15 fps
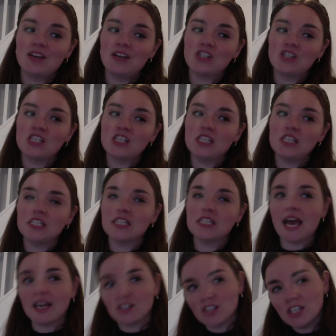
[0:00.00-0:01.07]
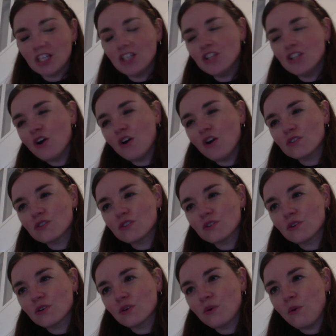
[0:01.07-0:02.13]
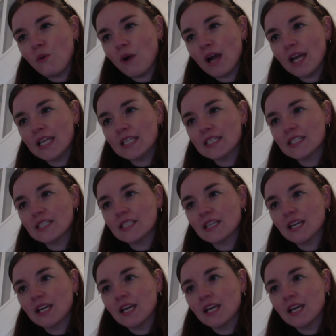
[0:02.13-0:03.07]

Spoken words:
she's actually not quite,